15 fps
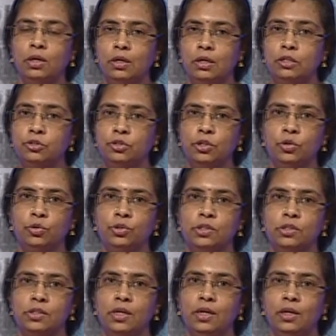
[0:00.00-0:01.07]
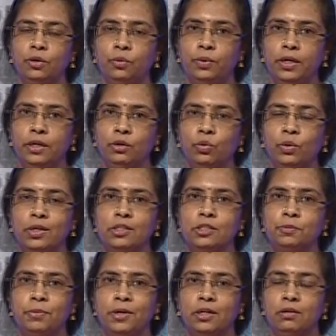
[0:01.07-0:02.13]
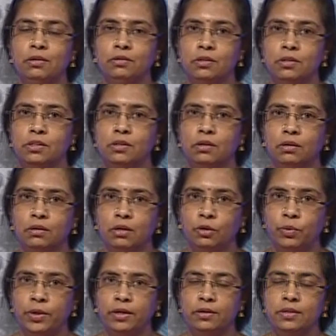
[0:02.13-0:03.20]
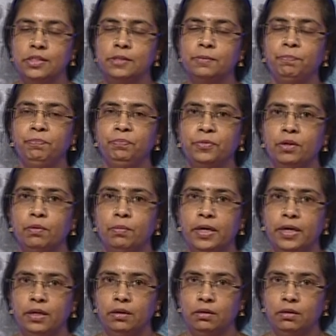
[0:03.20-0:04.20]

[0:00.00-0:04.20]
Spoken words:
institutions, where you can spread this awareness by